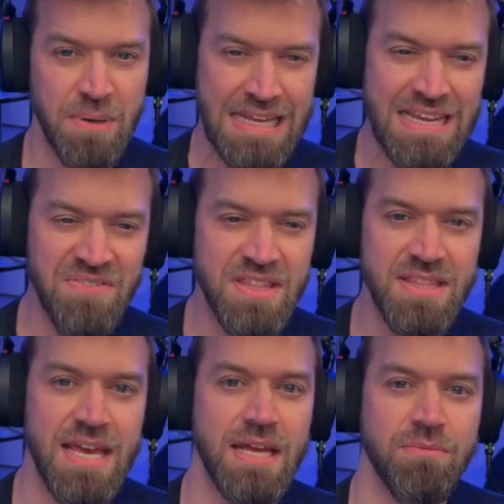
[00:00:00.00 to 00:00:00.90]
But even
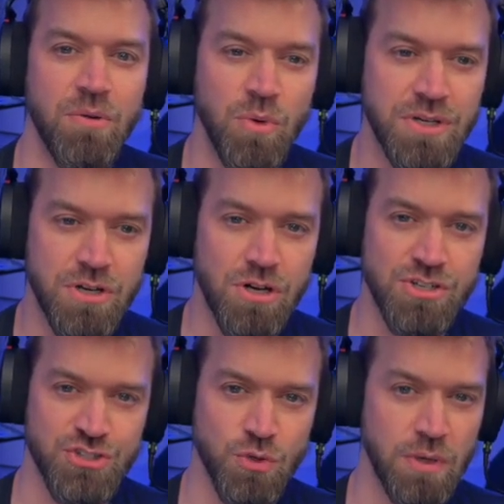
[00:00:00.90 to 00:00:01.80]
then, we wouldn't
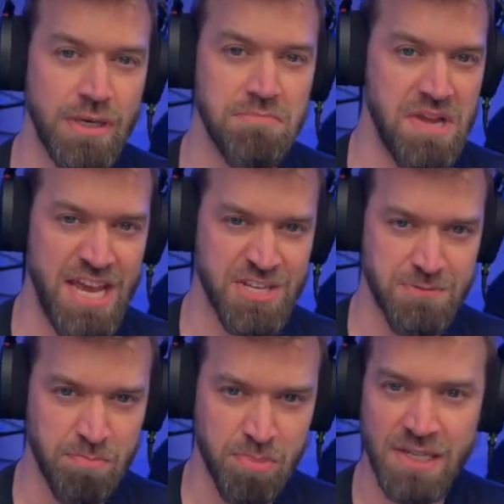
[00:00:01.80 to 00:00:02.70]
call Soren
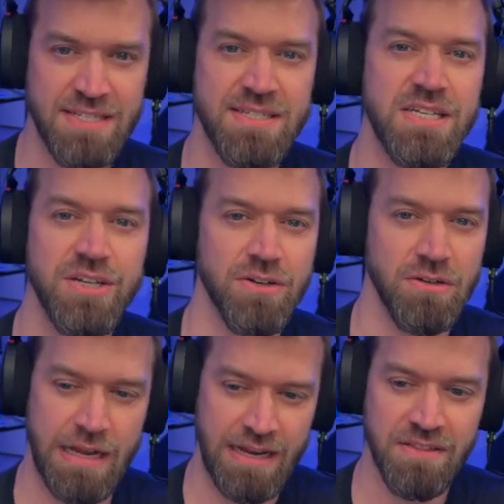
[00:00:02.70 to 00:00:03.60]
S+ tier
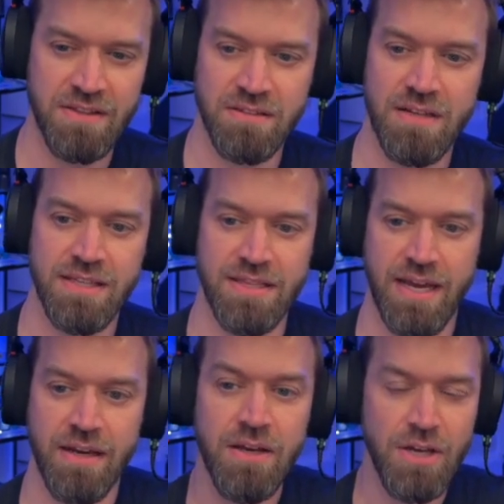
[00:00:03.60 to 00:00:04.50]
or anything like
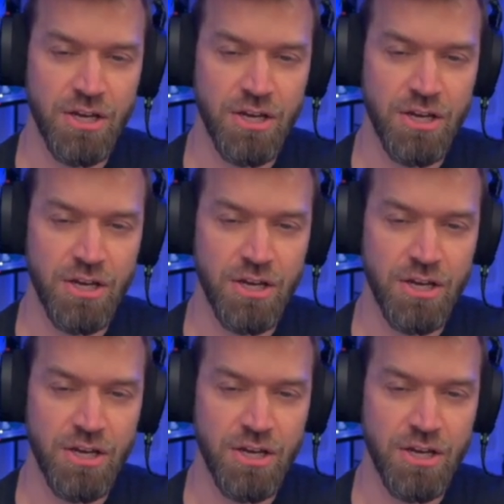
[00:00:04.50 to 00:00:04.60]
that.